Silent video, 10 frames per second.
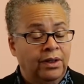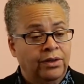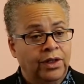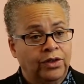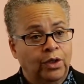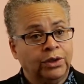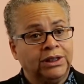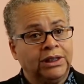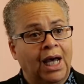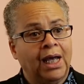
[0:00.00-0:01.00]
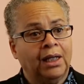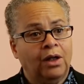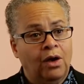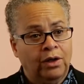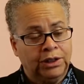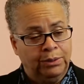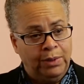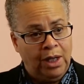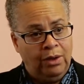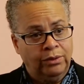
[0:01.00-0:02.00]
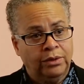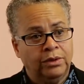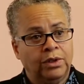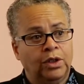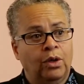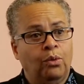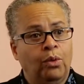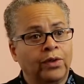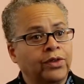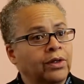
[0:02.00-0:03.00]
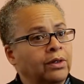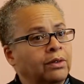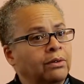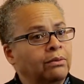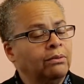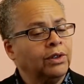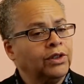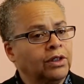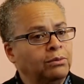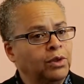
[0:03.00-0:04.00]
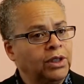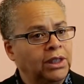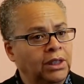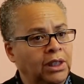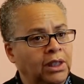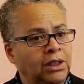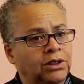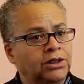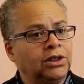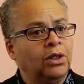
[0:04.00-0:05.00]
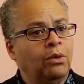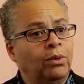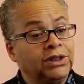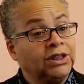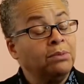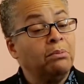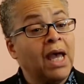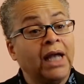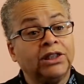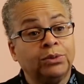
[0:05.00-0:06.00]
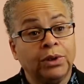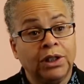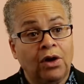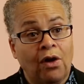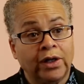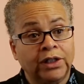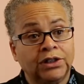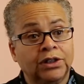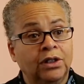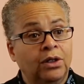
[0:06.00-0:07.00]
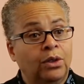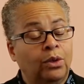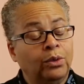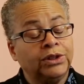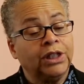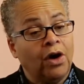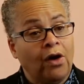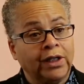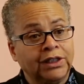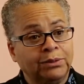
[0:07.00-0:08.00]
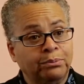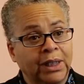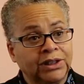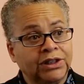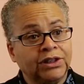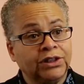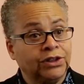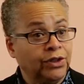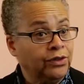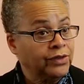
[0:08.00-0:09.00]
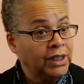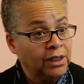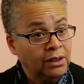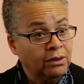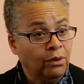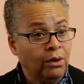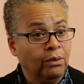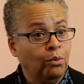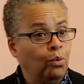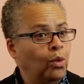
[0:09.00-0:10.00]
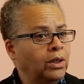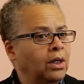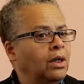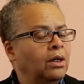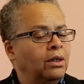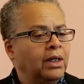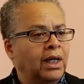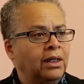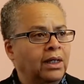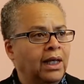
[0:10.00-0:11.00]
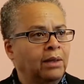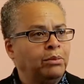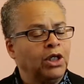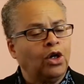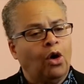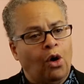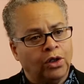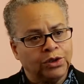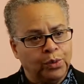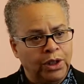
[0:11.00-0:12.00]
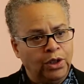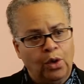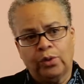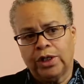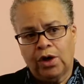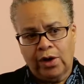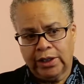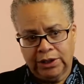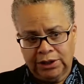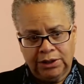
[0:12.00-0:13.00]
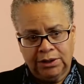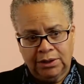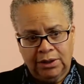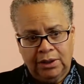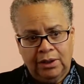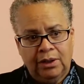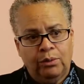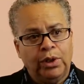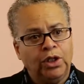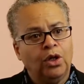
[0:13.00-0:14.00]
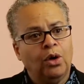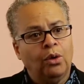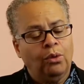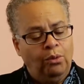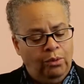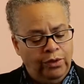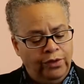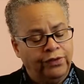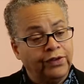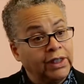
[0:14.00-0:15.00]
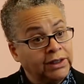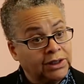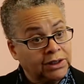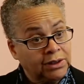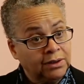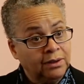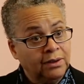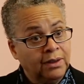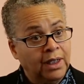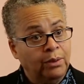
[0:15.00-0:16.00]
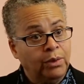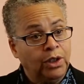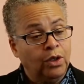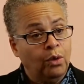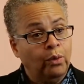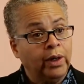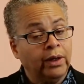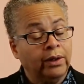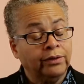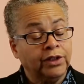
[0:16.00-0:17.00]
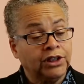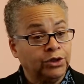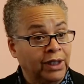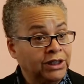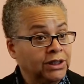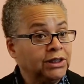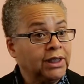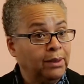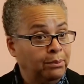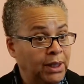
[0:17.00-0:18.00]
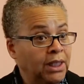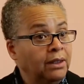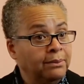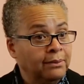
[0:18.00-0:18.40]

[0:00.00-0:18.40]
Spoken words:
that those dialogues about what the community needs, what's the match with artist, who is the artist best serving, or what, and because we know the artist, we know the fits, and we know where the stretches can be.